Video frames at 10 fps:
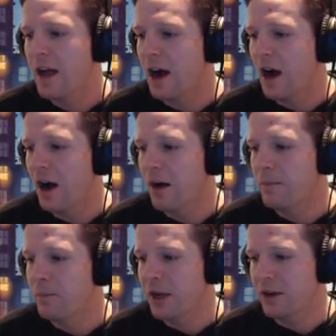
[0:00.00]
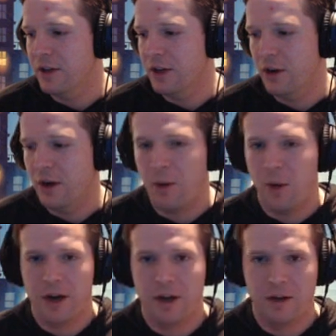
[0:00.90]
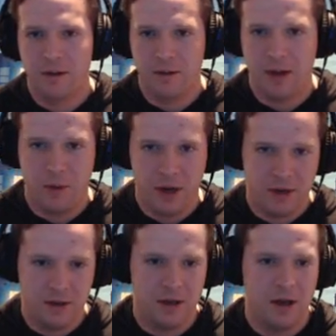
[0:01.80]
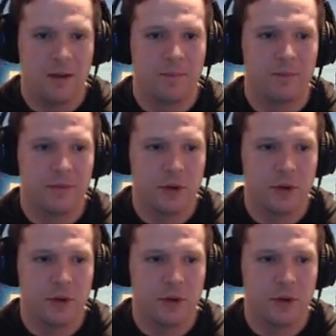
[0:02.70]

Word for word: Uh, but you know, I wanna I wanna um,